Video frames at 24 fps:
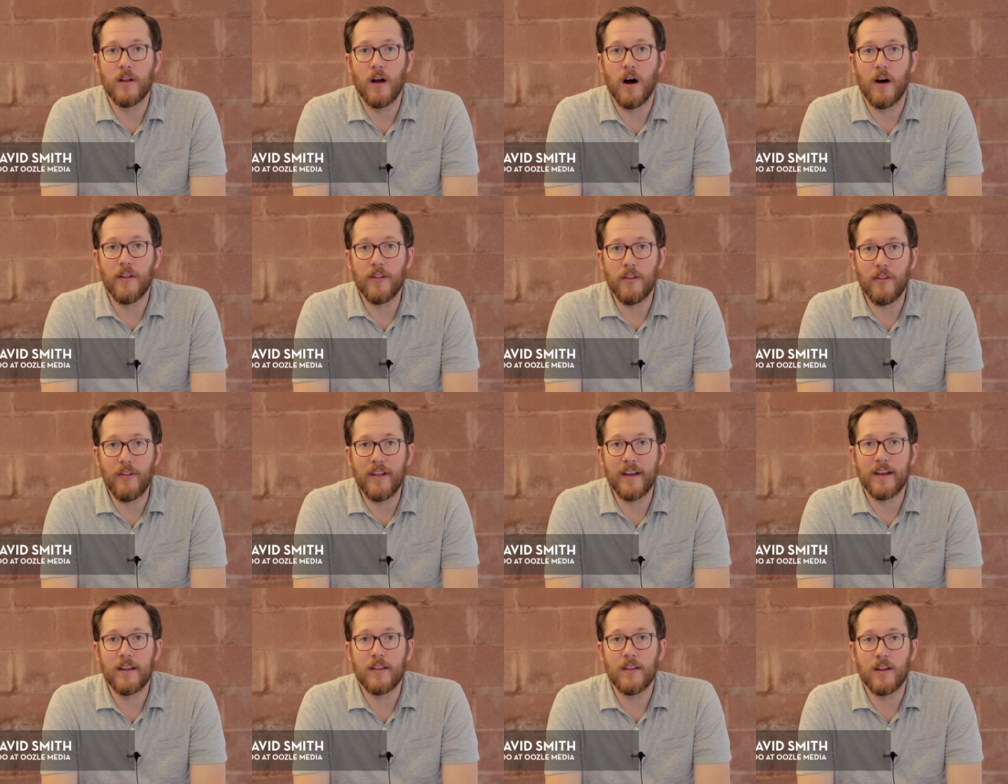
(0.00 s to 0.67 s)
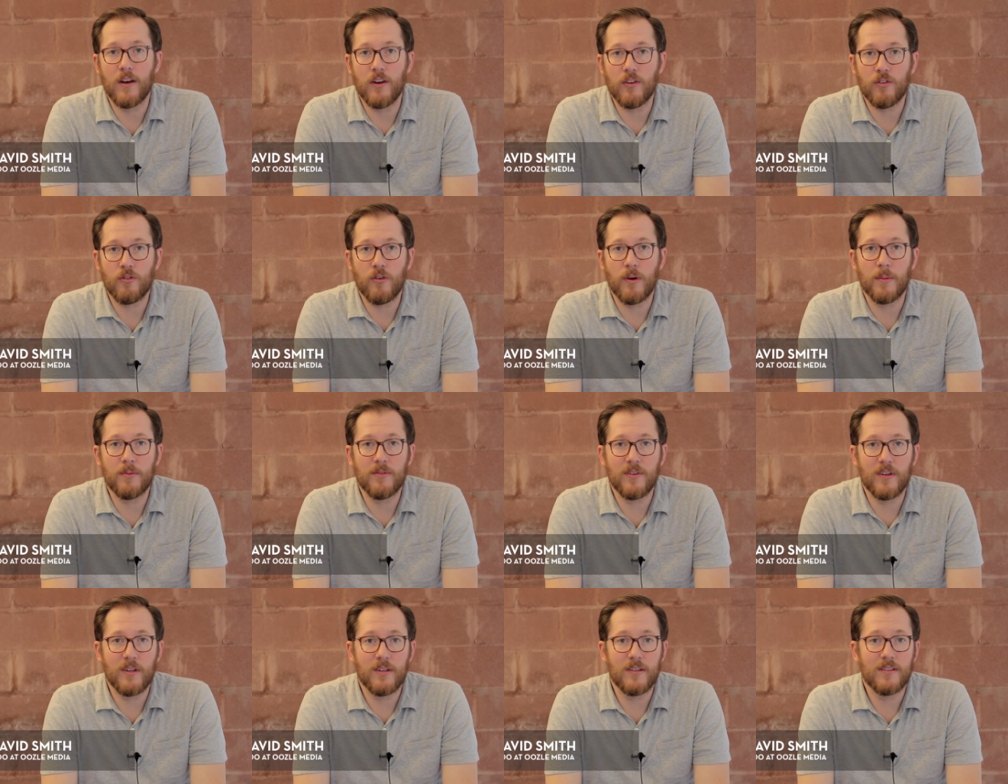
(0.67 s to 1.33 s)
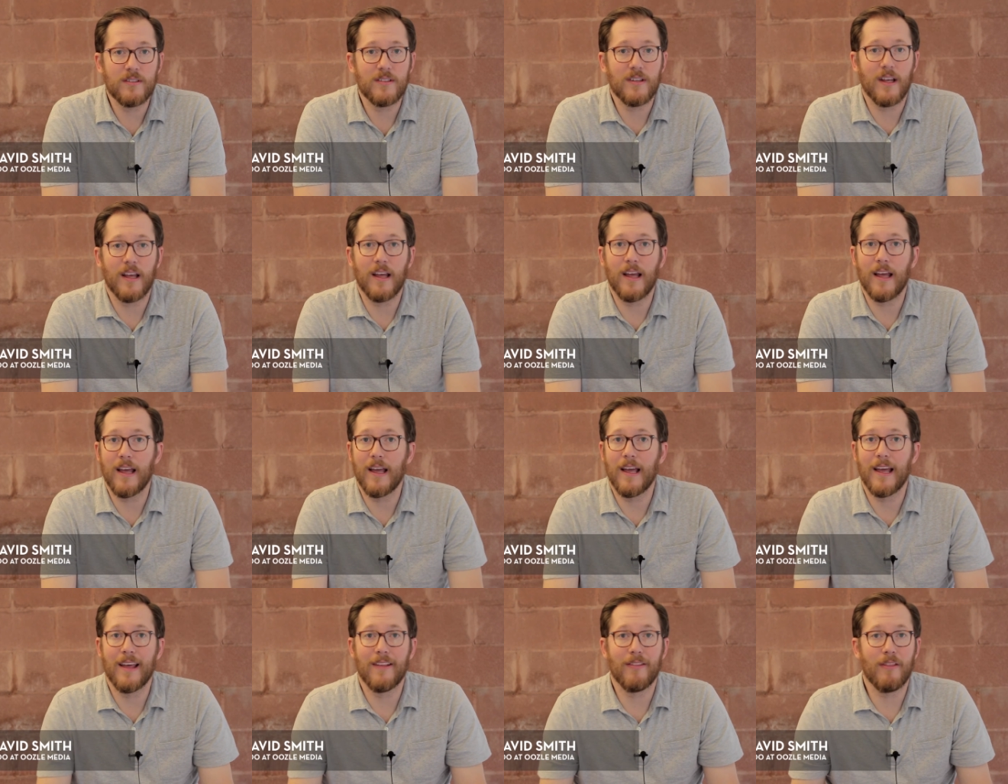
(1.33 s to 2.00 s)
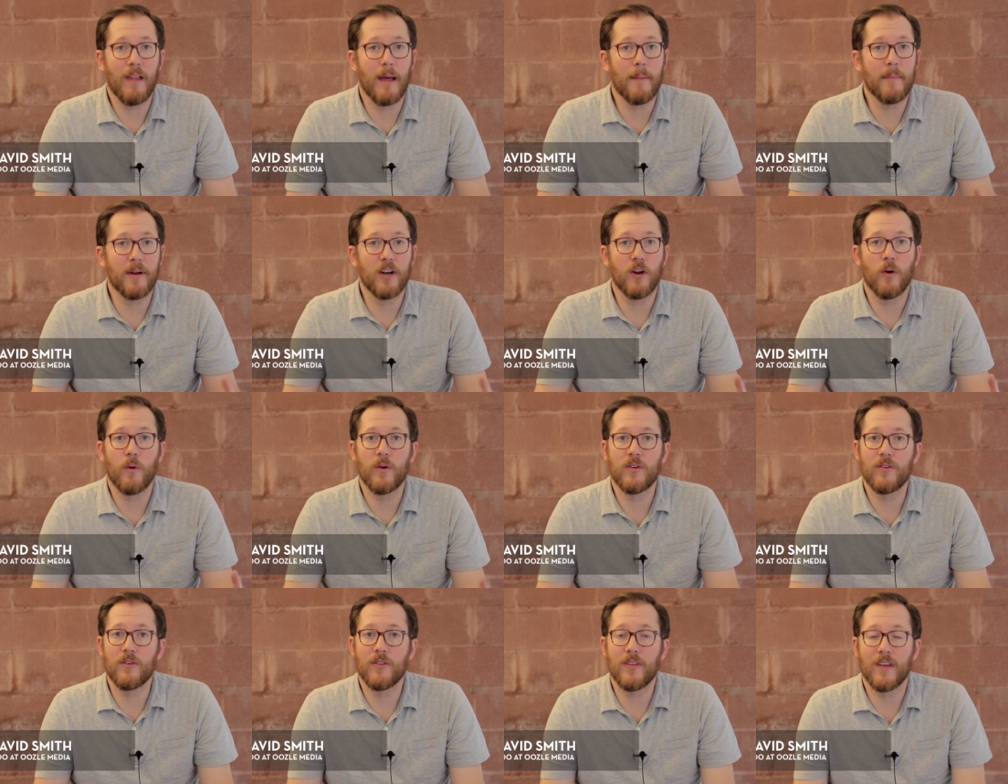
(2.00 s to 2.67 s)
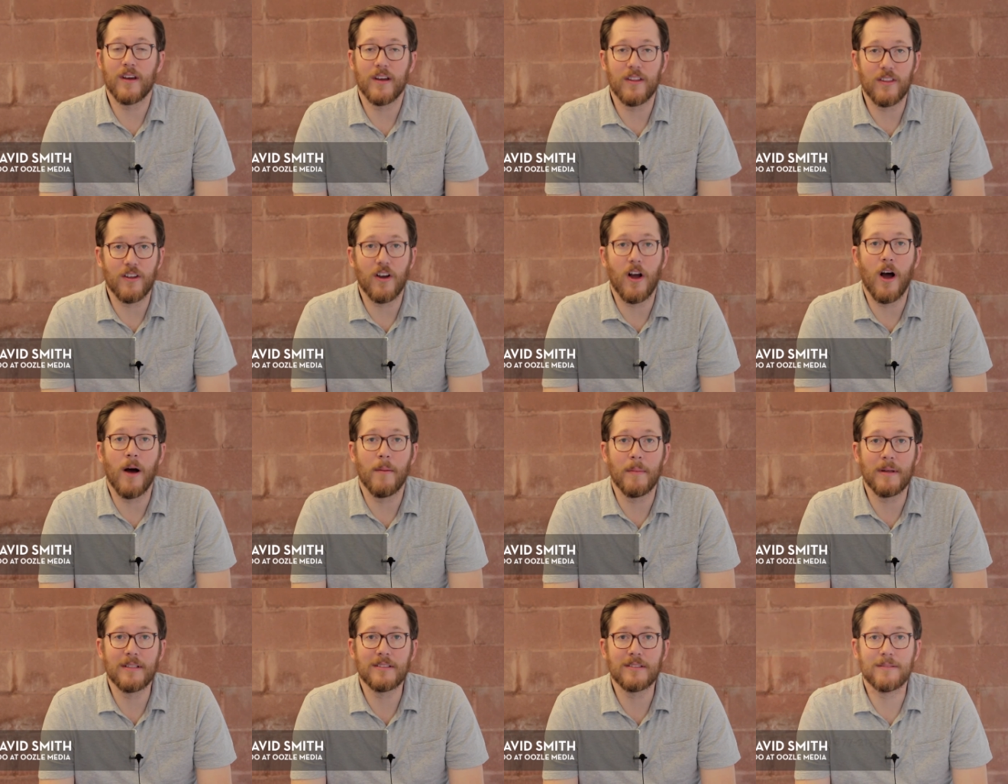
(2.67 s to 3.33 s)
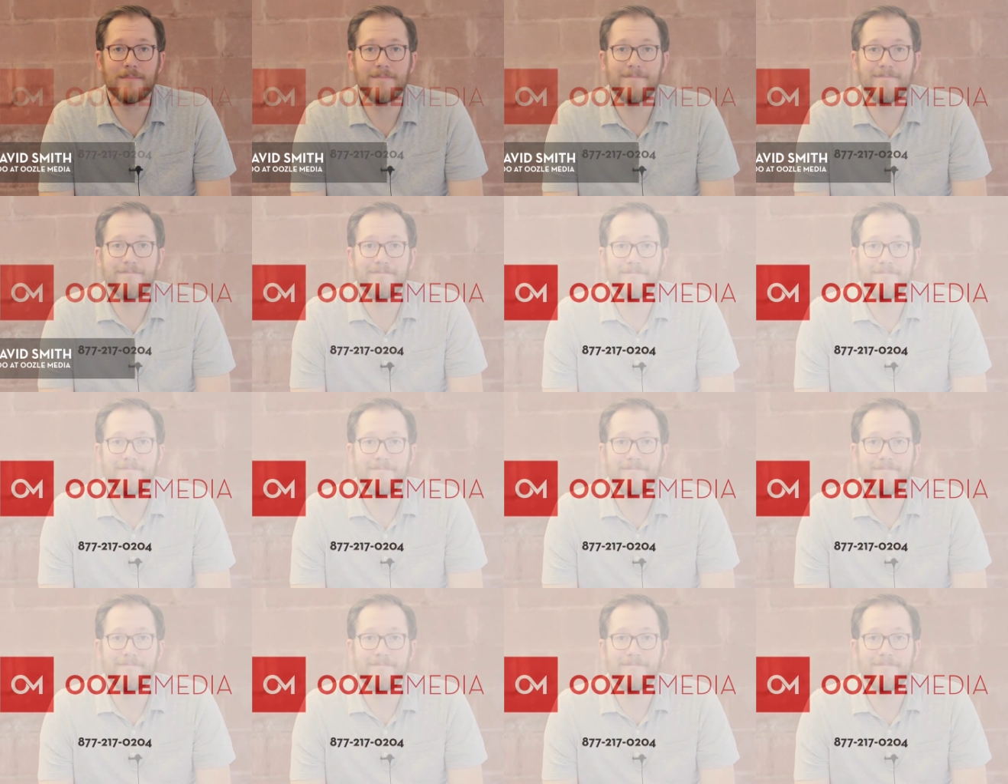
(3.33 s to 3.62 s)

on the link in the descriptions and let me know what you think in the comments.